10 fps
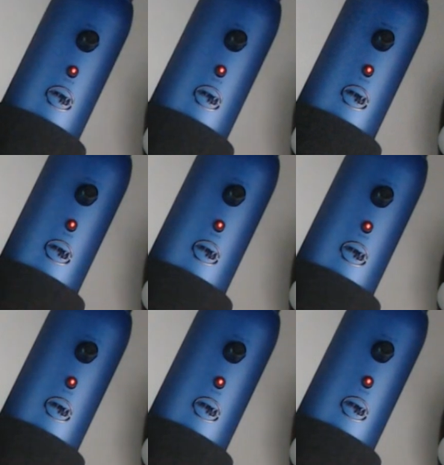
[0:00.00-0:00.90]

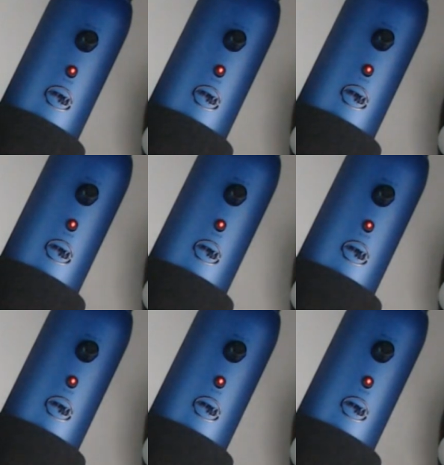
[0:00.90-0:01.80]

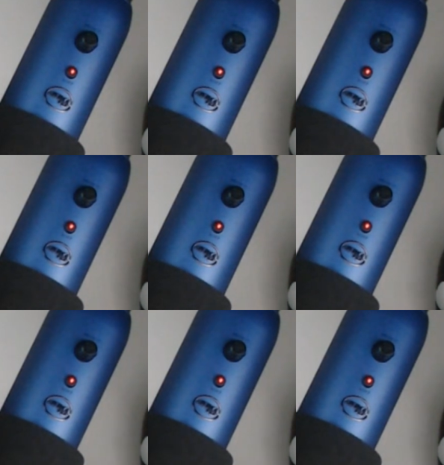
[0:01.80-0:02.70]

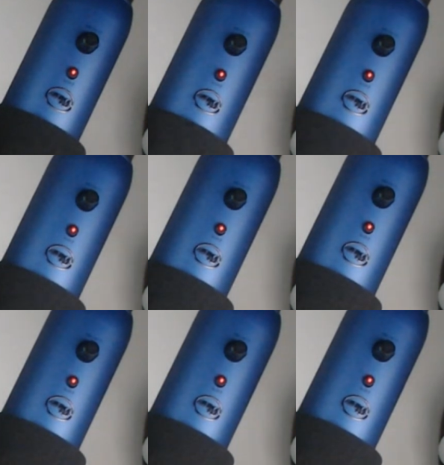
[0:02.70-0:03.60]

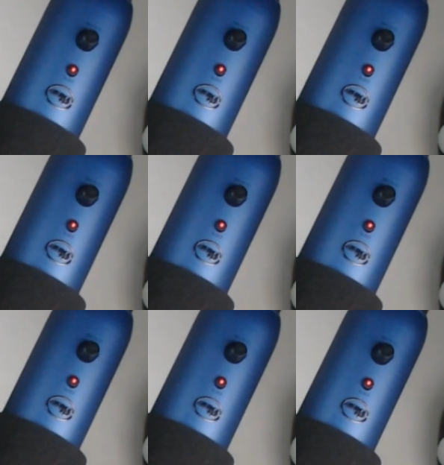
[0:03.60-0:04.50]

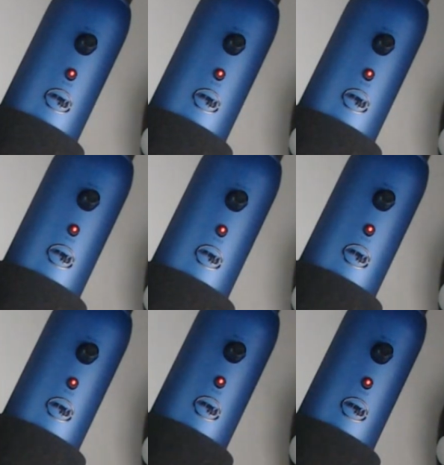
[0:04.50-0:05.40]

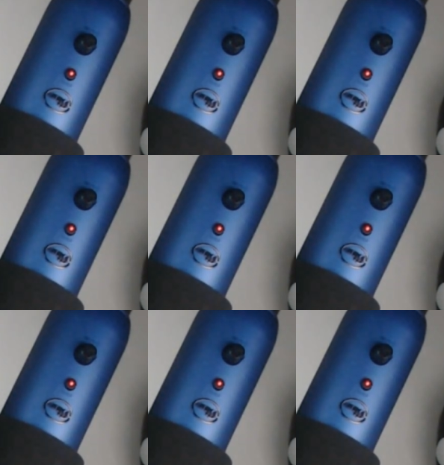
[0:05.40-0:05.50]
(silent)